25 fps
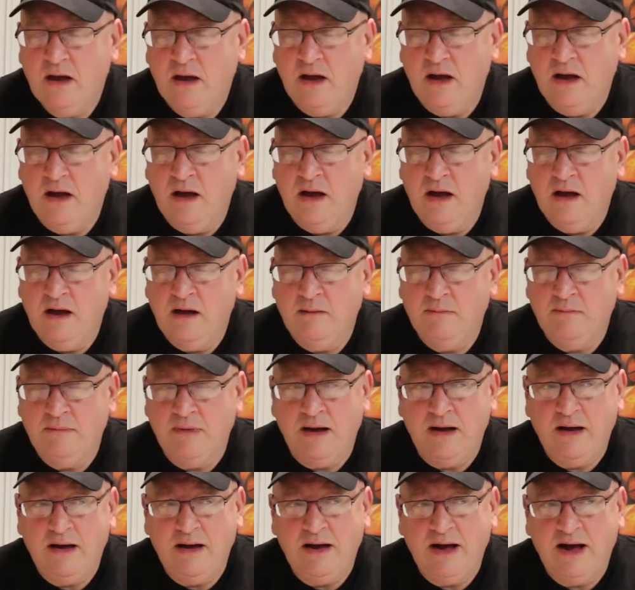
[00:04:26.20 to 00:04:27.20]

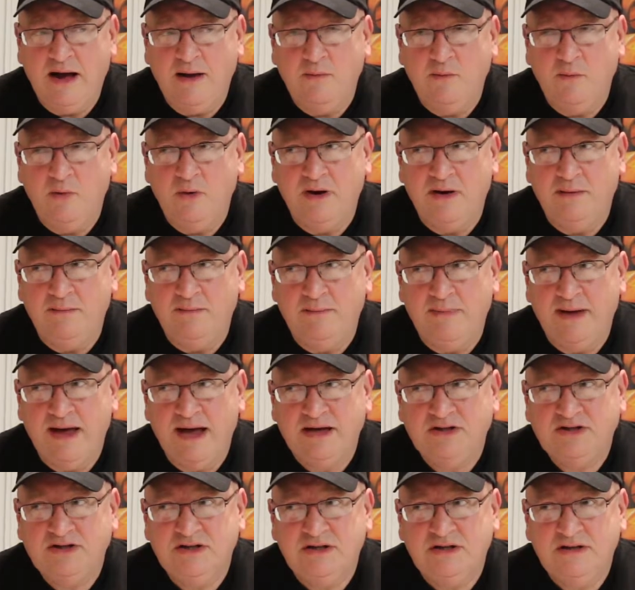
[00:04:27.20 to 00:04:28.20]
I would
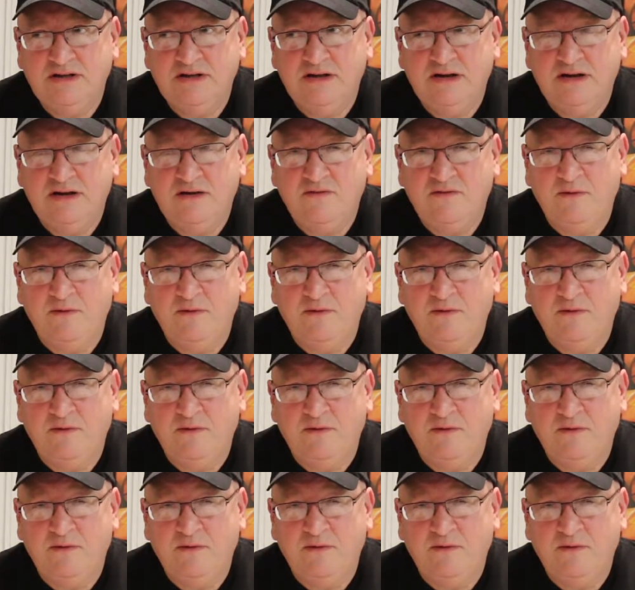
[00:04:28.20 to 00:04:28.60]
imagine